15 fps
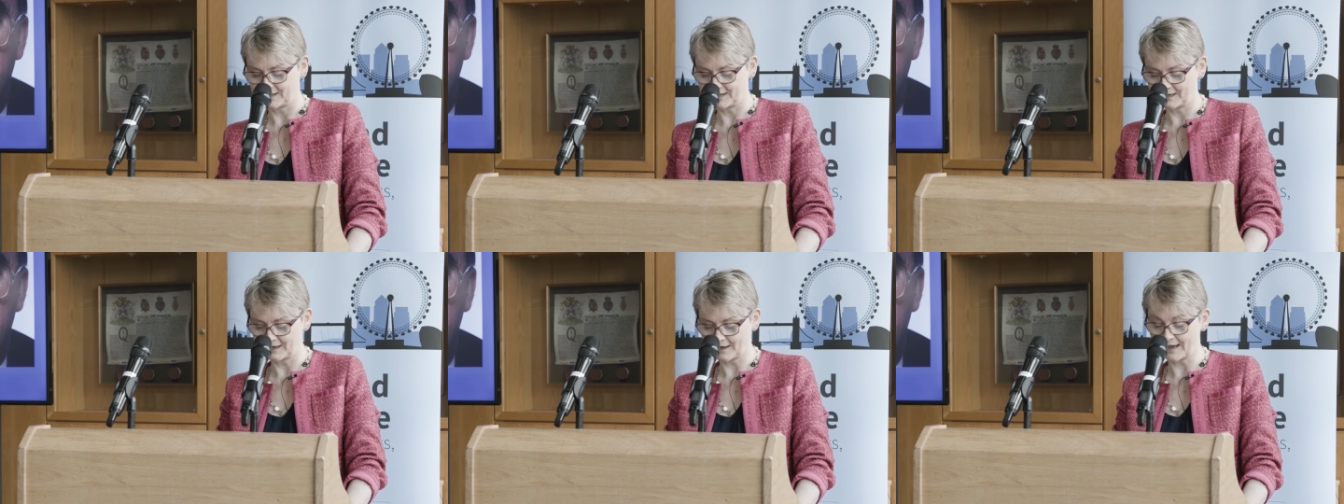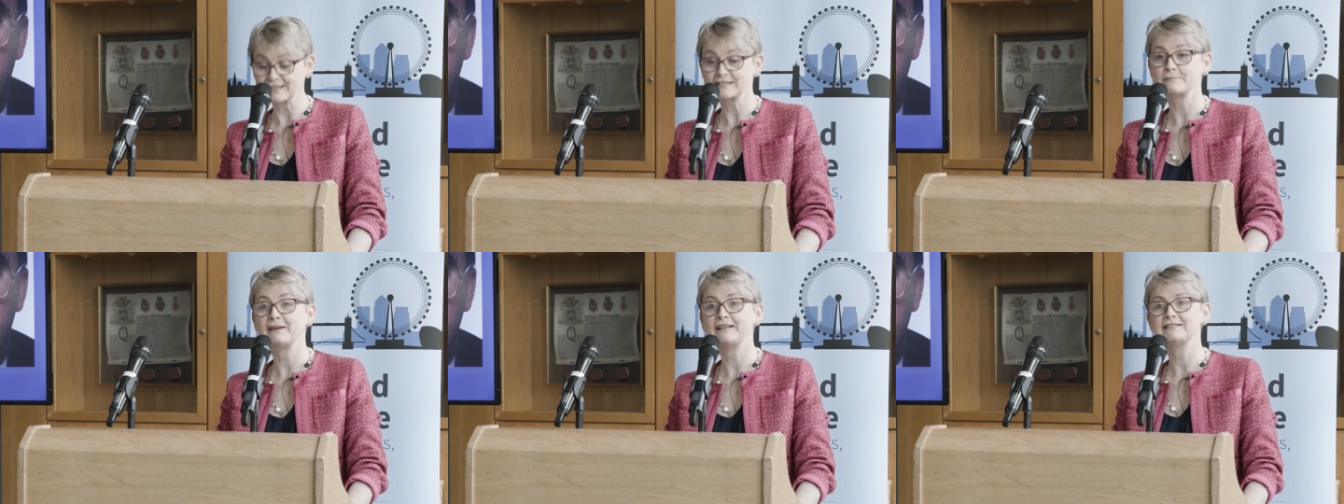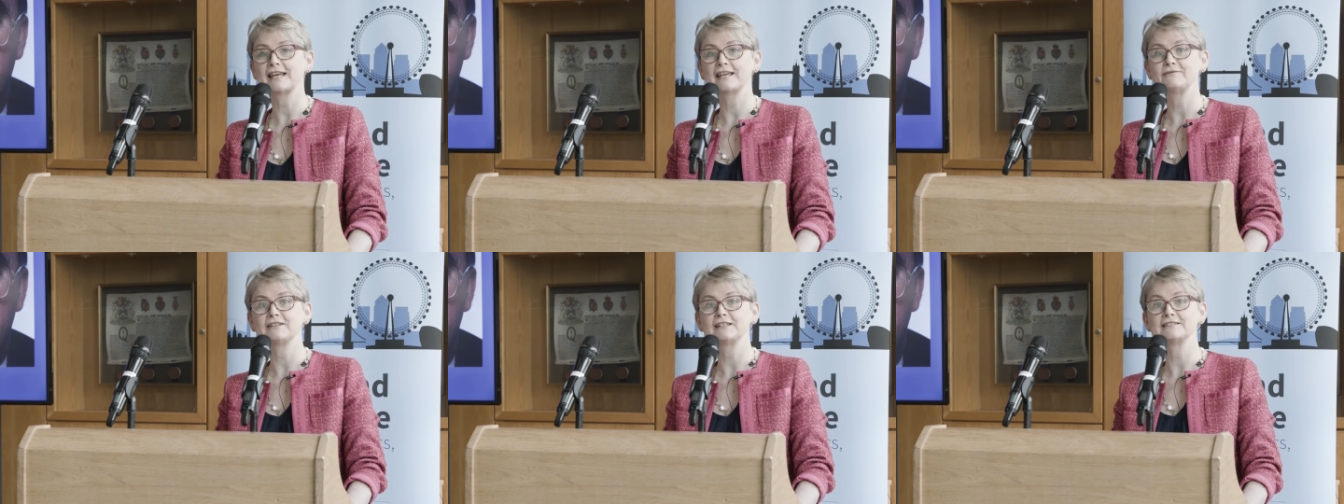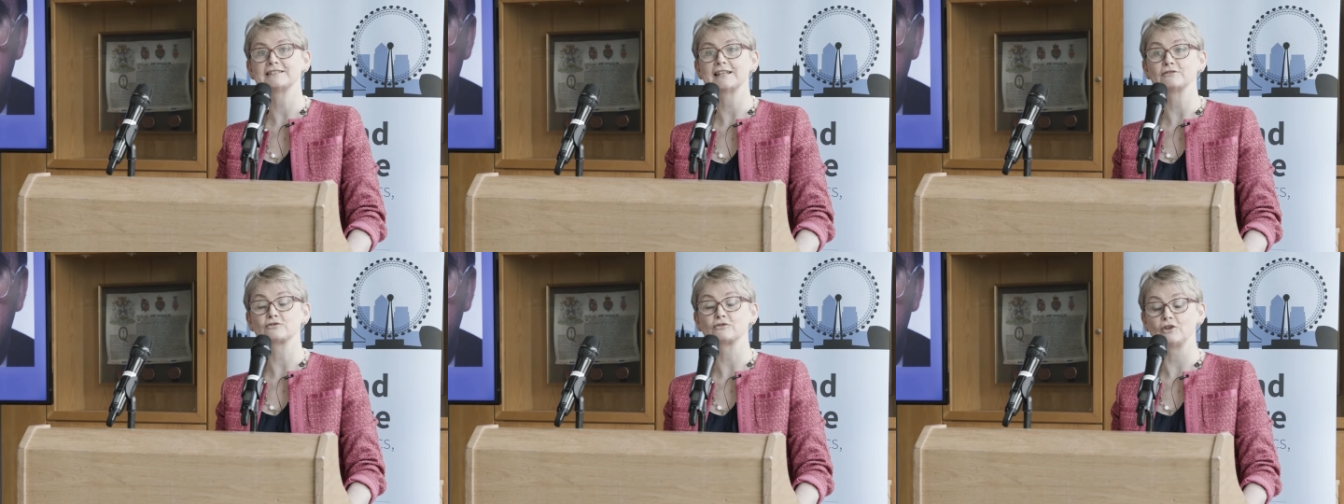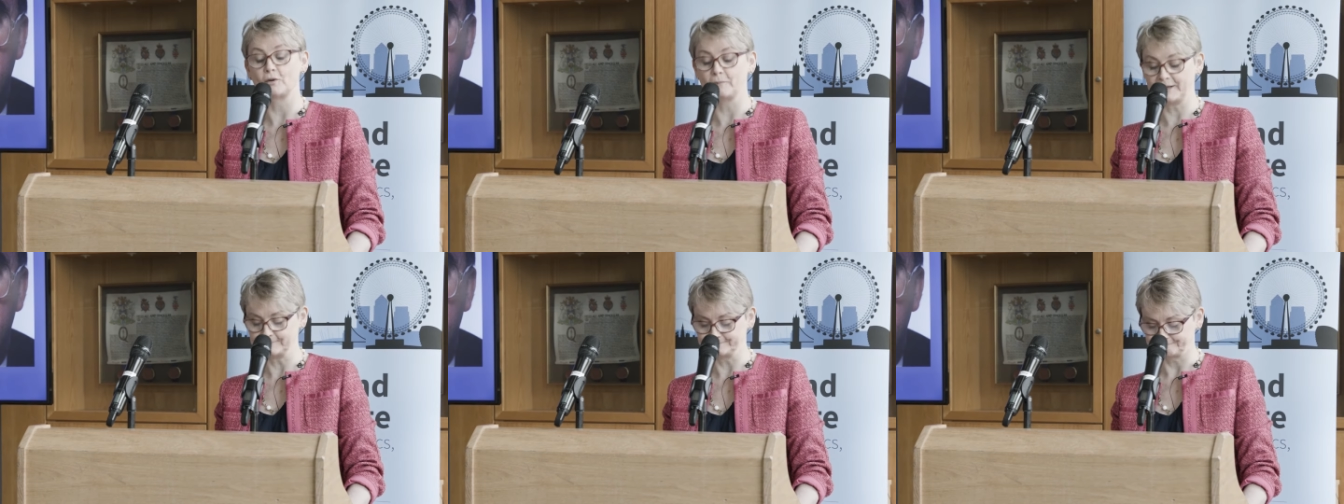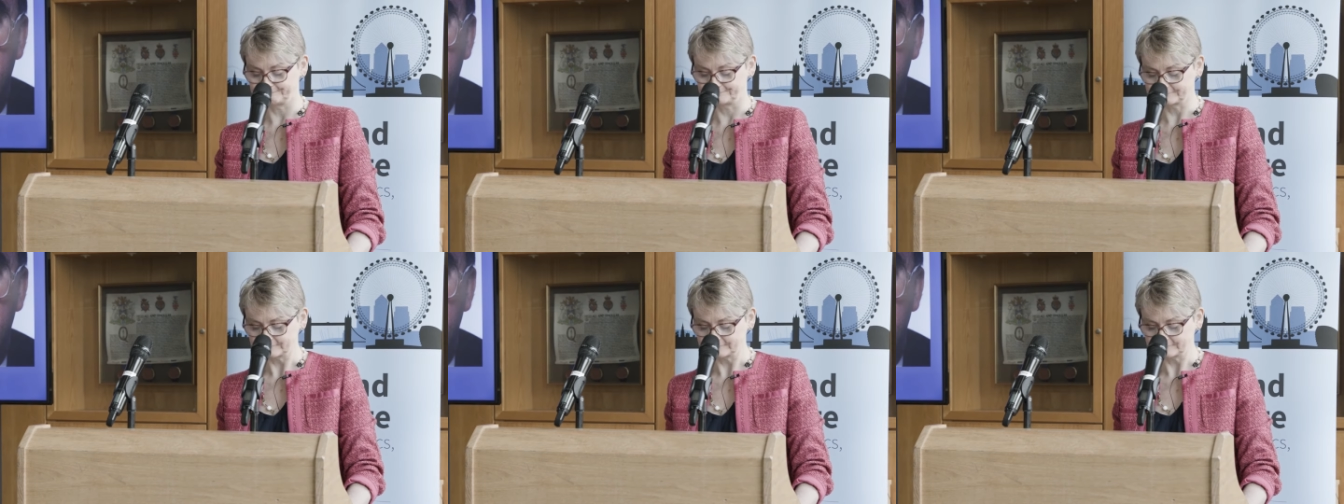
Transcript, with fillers: Eh, I had to meet David in Central Lobby